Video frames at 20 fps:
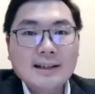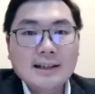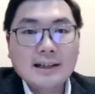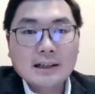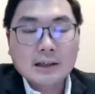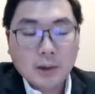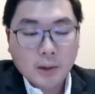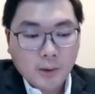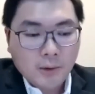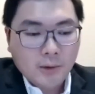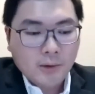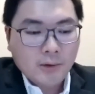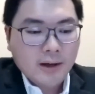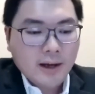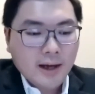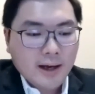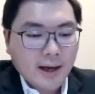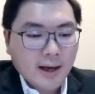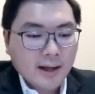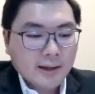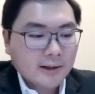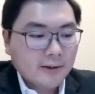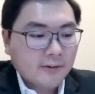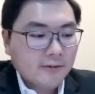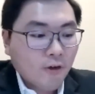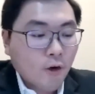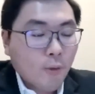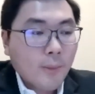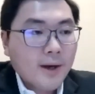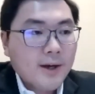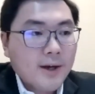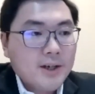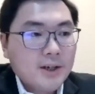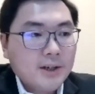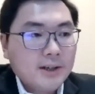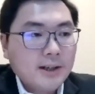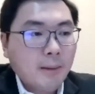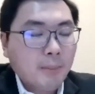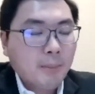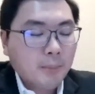the law and
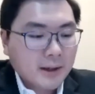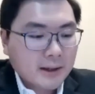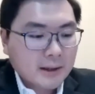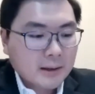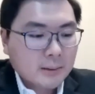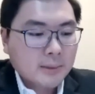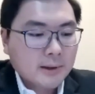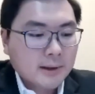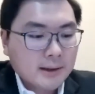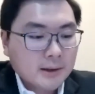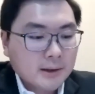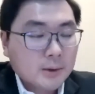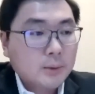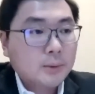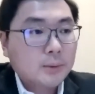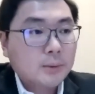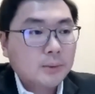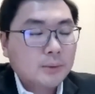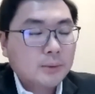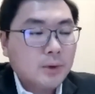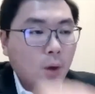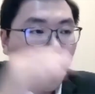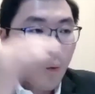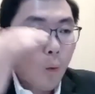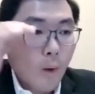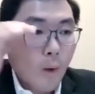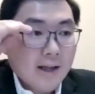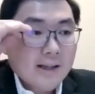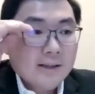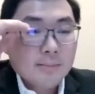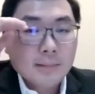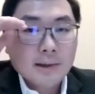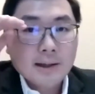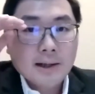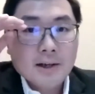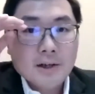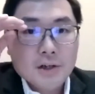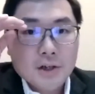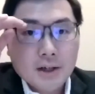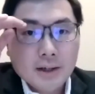information applicable to West
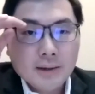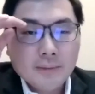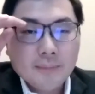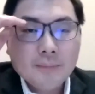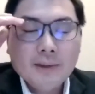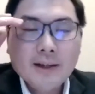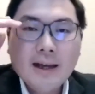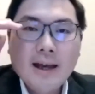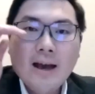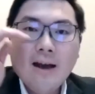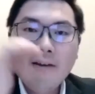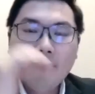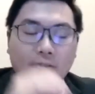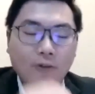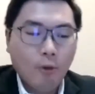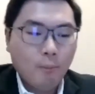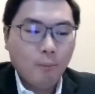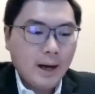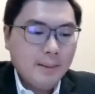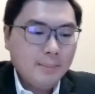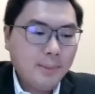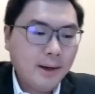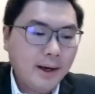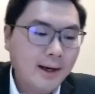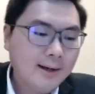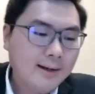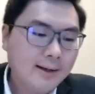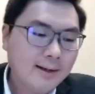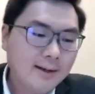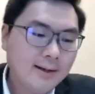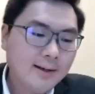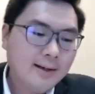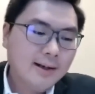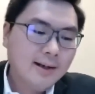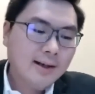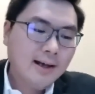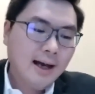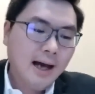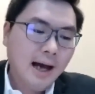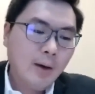Malaysia. For my part,
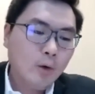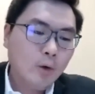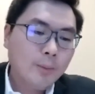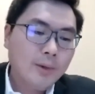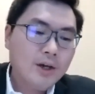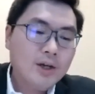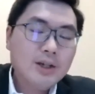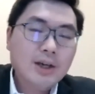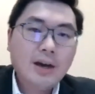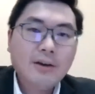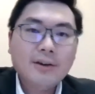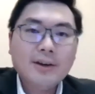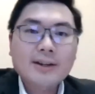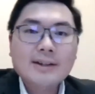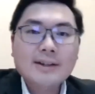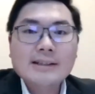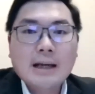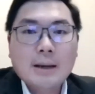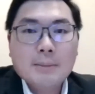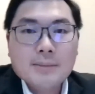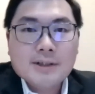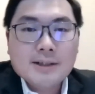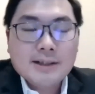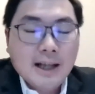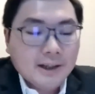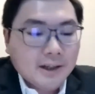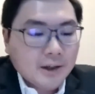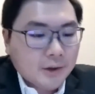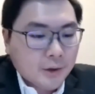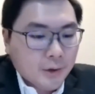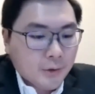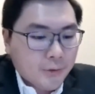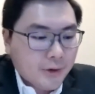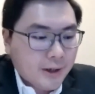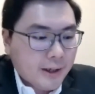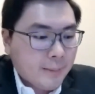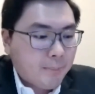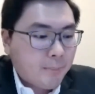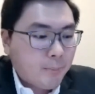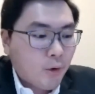I will be sharing some
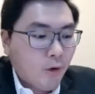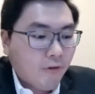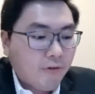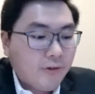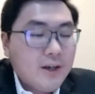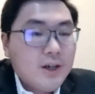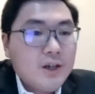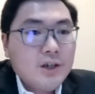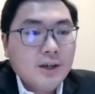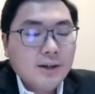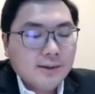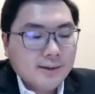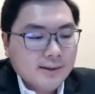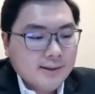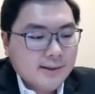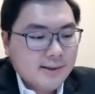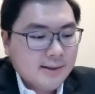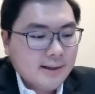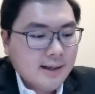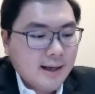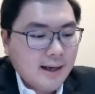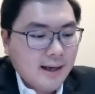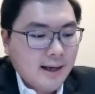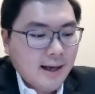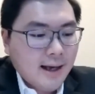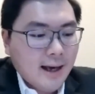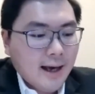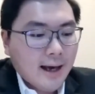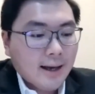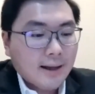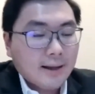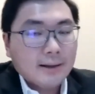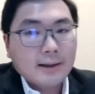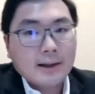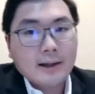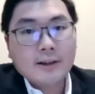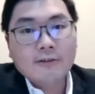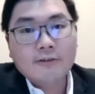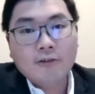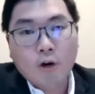statutory provisions and
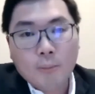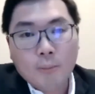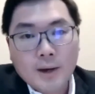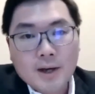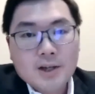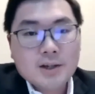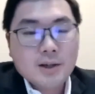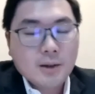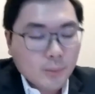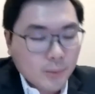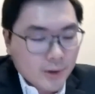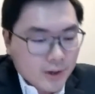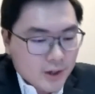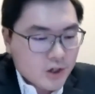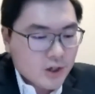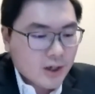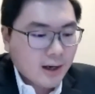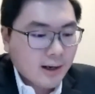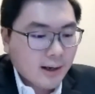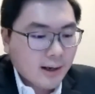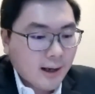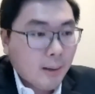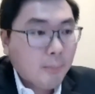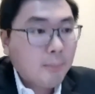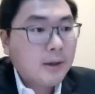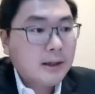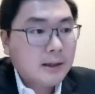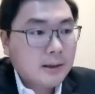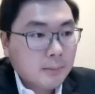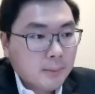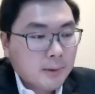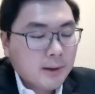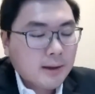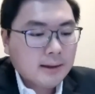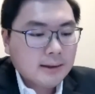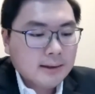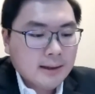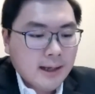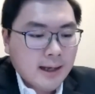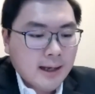information which are
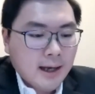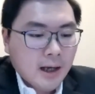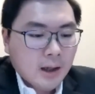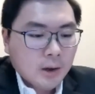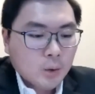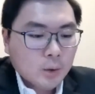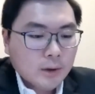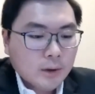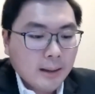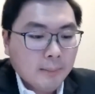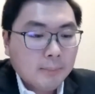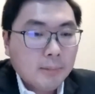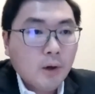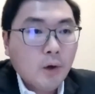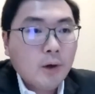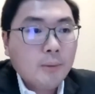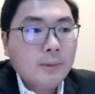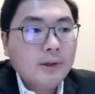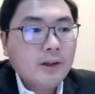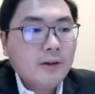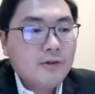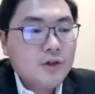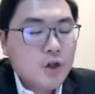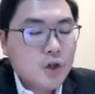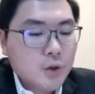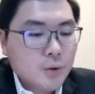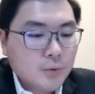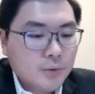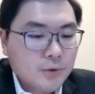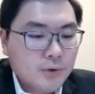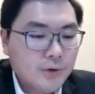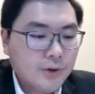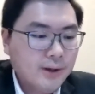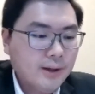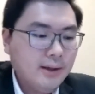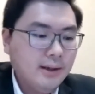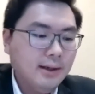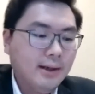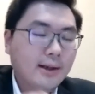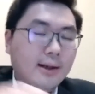applicable to the employment of
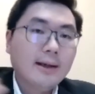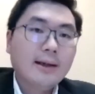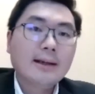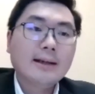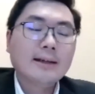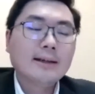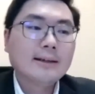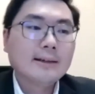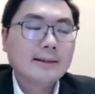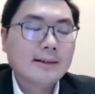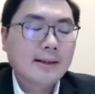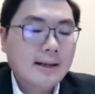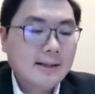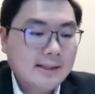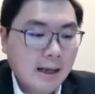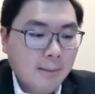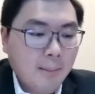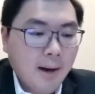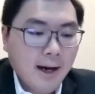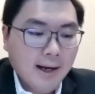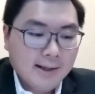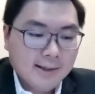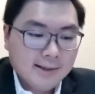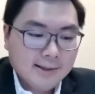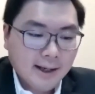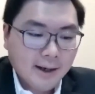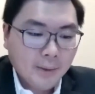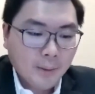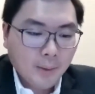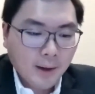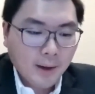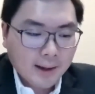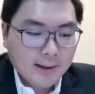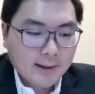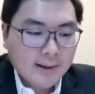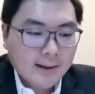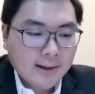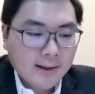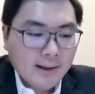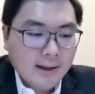children in Sabah and
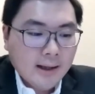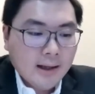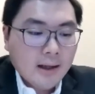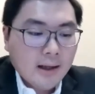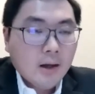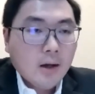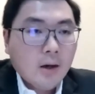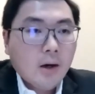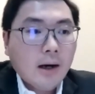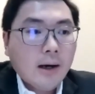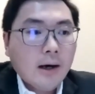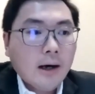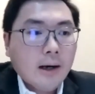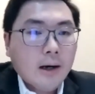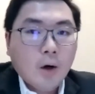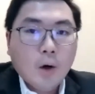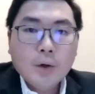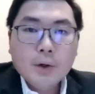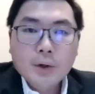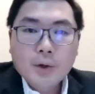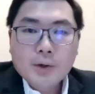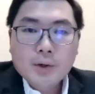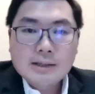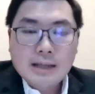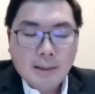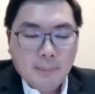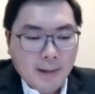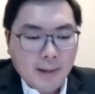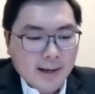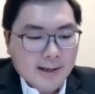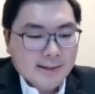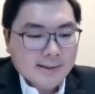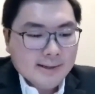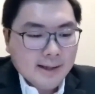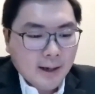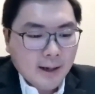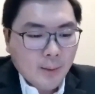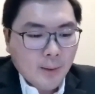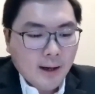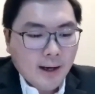Sarawak. Although Sabah and
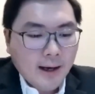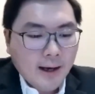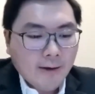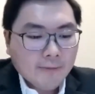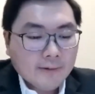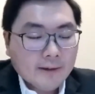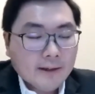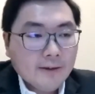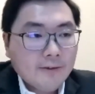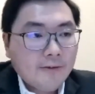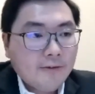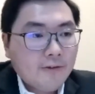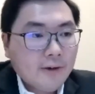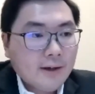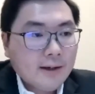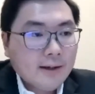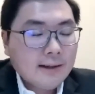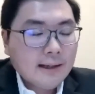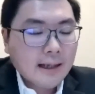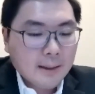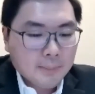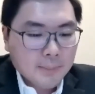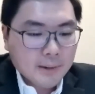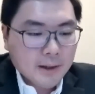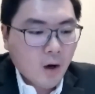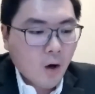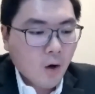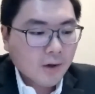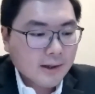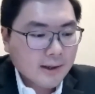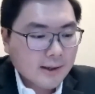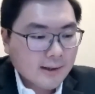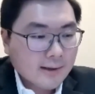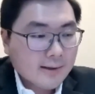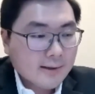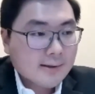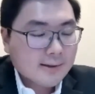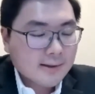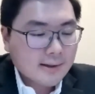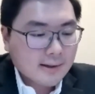Sarawak have different labor
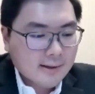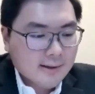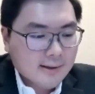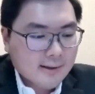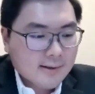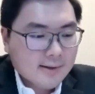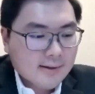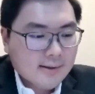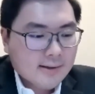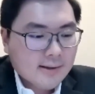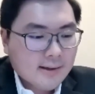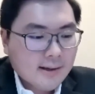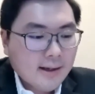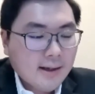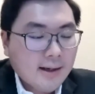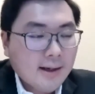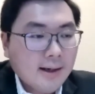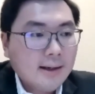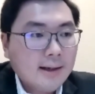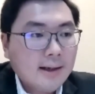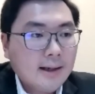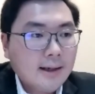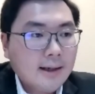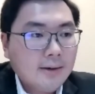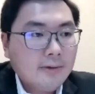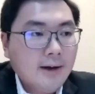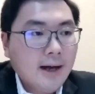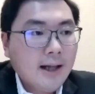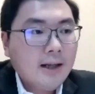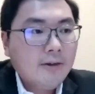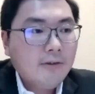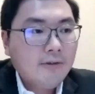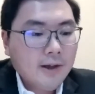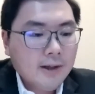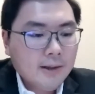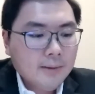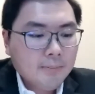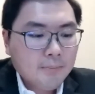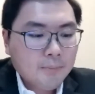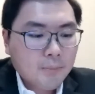ordinances, the
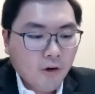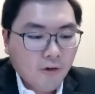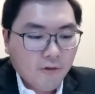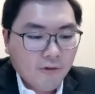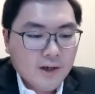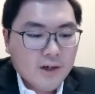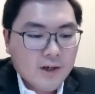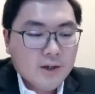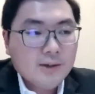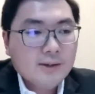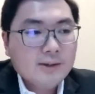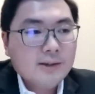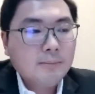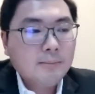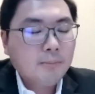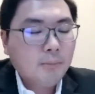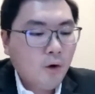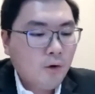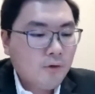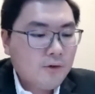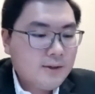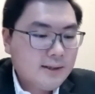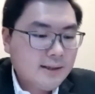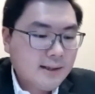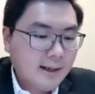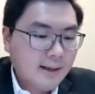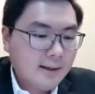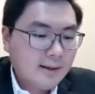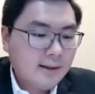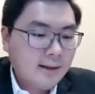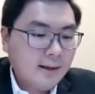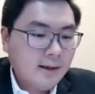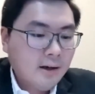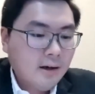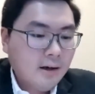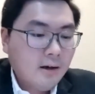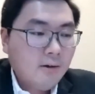relevant provisions in both states